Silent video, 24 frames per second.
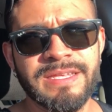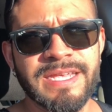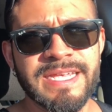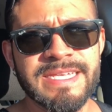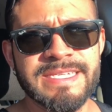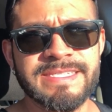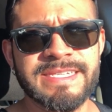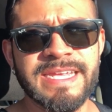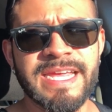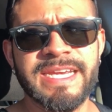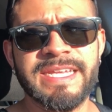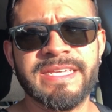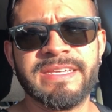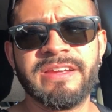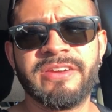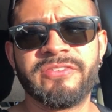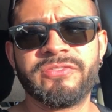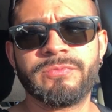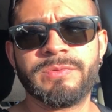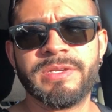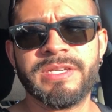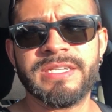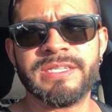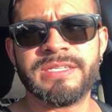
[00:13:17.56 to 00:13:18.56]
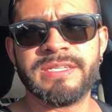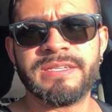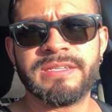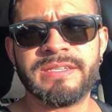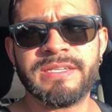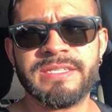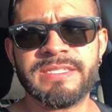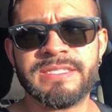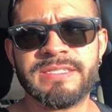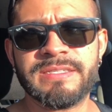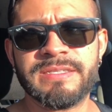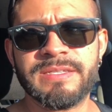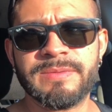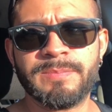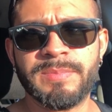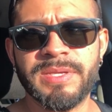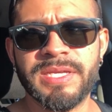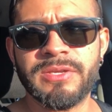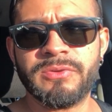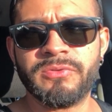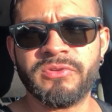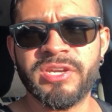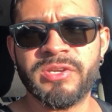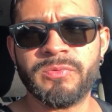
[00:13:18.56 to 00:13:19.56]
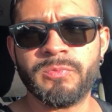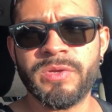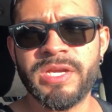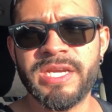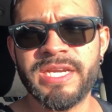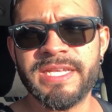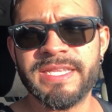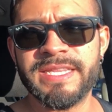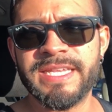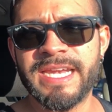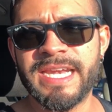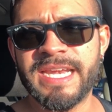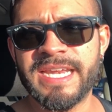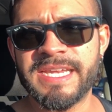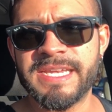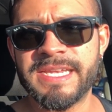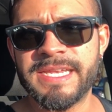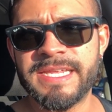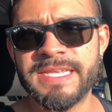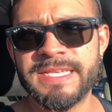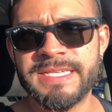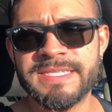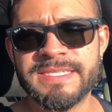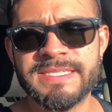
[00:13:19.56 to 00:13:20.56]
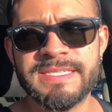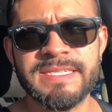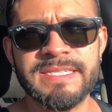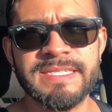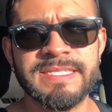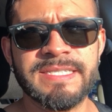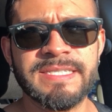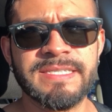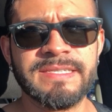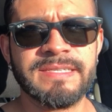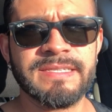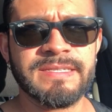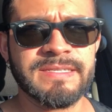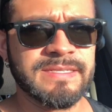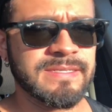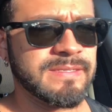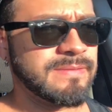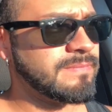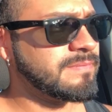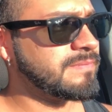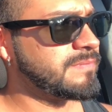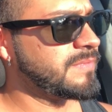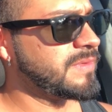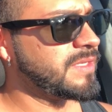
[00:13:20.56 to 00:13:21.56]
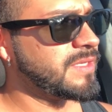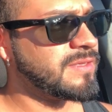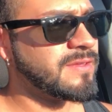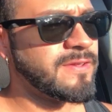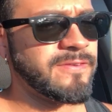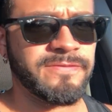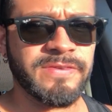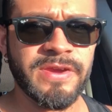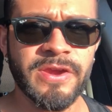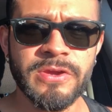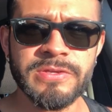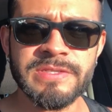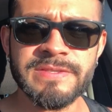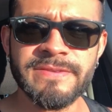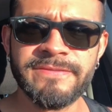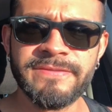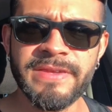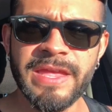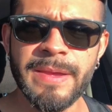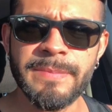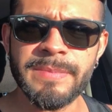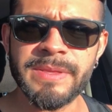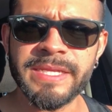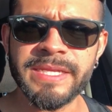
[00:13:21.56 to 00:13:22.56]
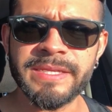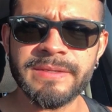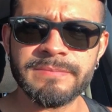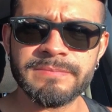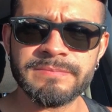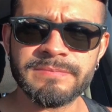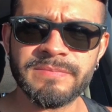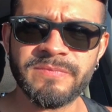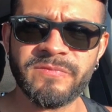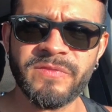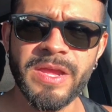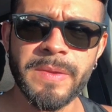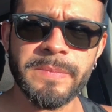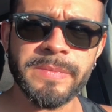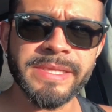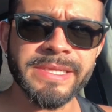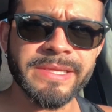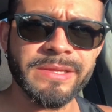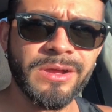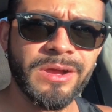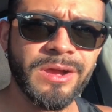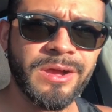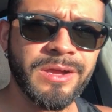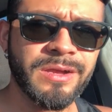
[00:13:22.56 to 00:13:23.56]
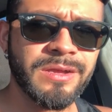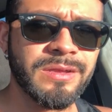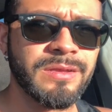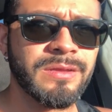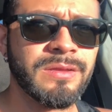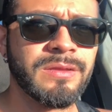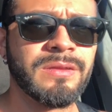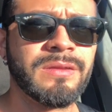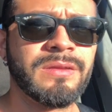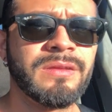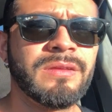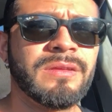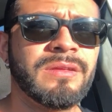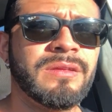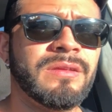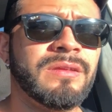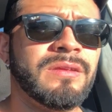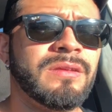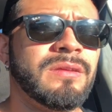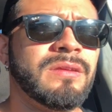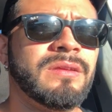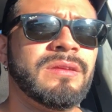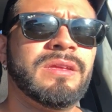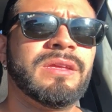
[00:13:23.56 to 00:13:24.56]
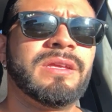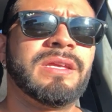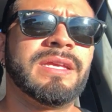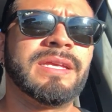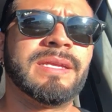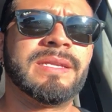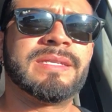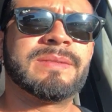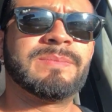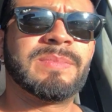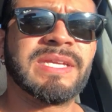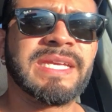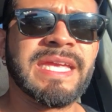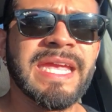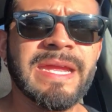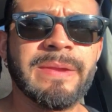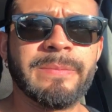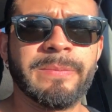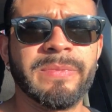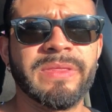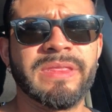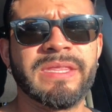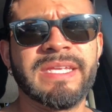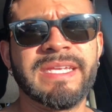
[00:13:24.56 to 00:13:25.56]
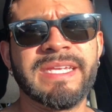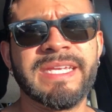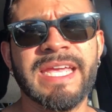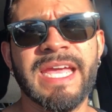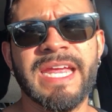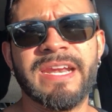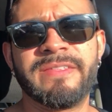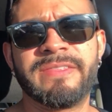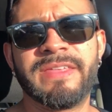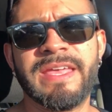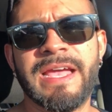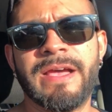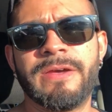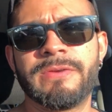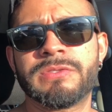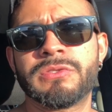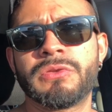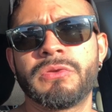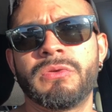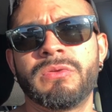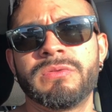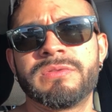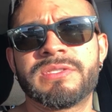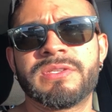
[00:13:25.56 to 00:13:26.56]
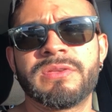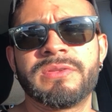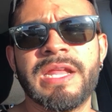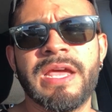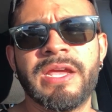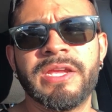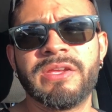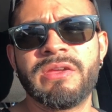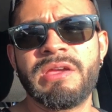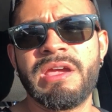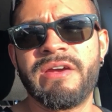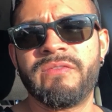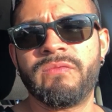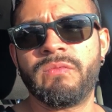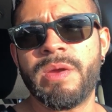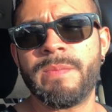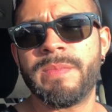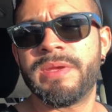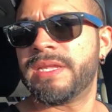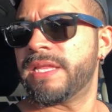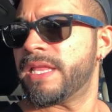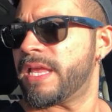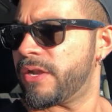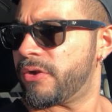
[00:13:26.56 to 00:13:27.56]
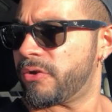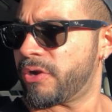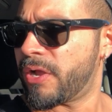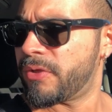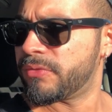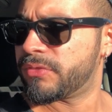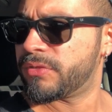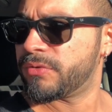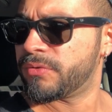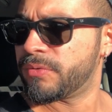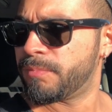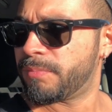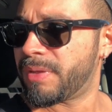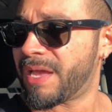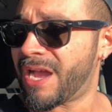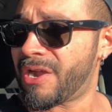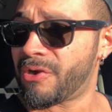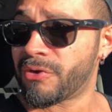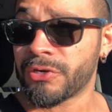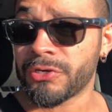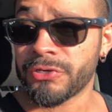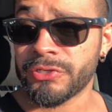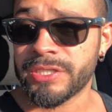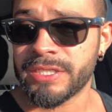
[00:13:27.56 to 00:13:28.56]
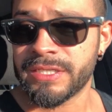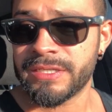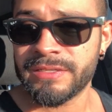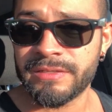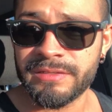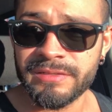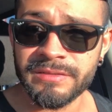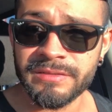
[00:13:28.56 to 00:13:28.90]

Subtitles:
as daddy government, into the big green weenie that it is, into the affairs of family law. It became the head of the household. So now you have women that are out there empowered,